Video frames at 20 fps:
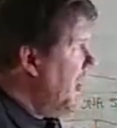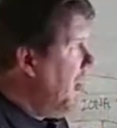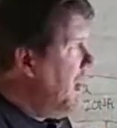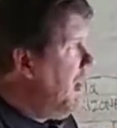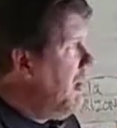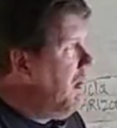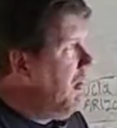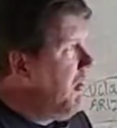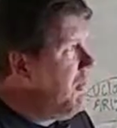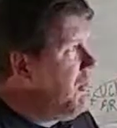
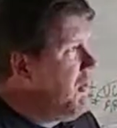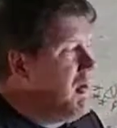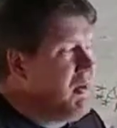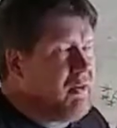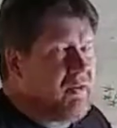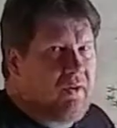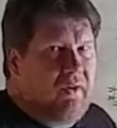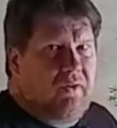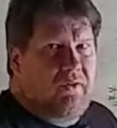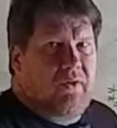Uh, I
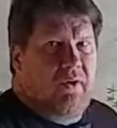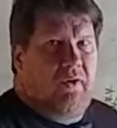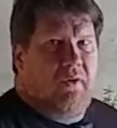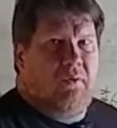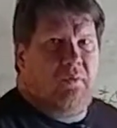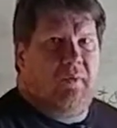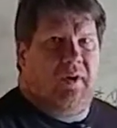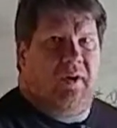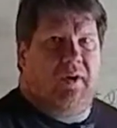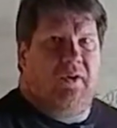think Chris
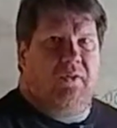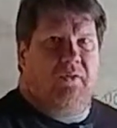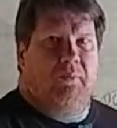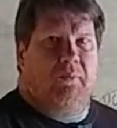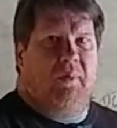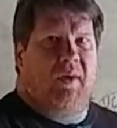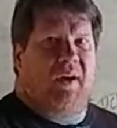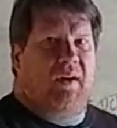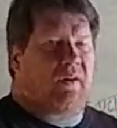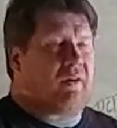Holtmann is a
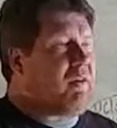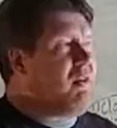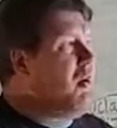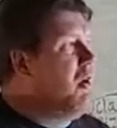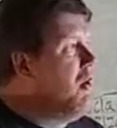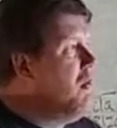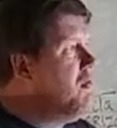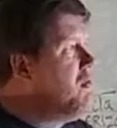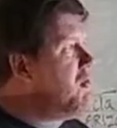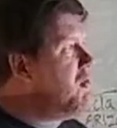better
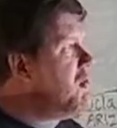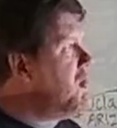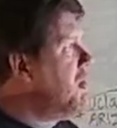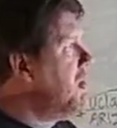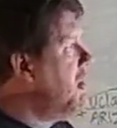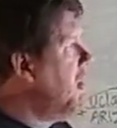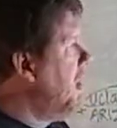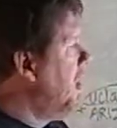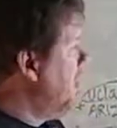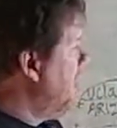coach
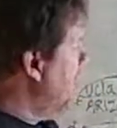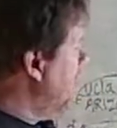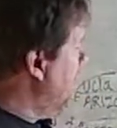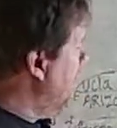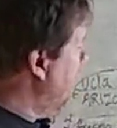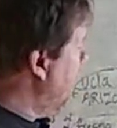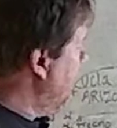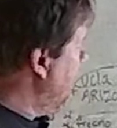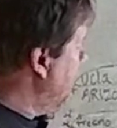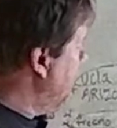than
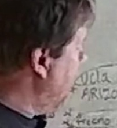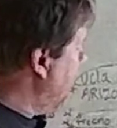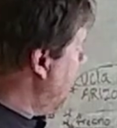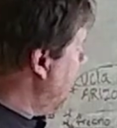Mike